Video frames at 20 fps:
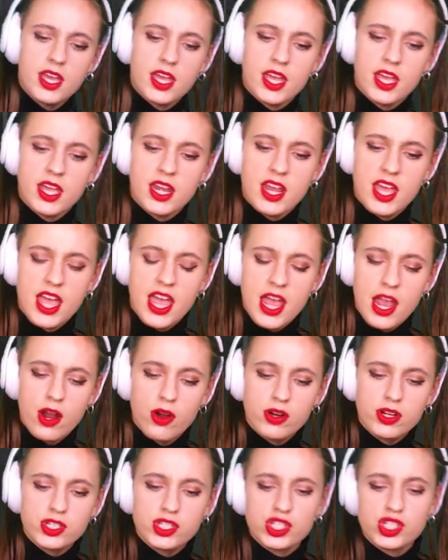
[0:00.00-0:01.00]

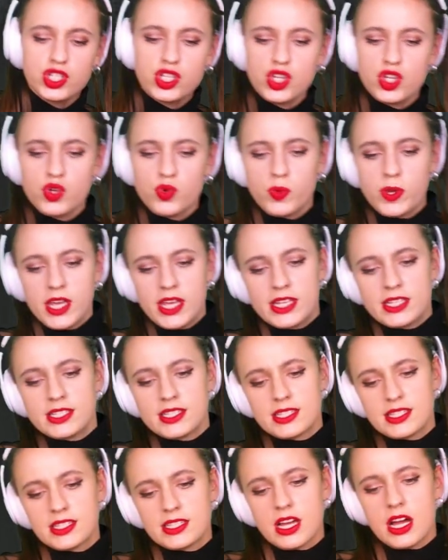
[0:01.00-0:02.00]
inherits you
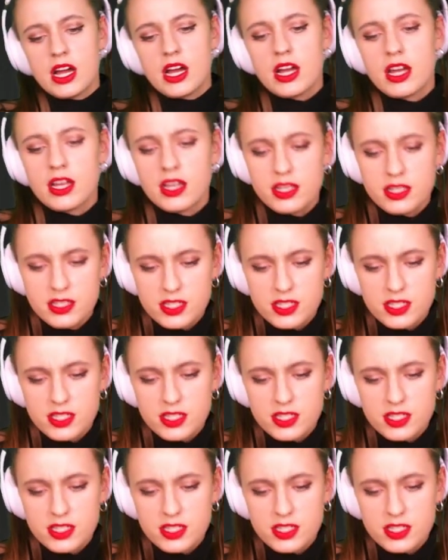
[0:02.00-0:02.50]
inside,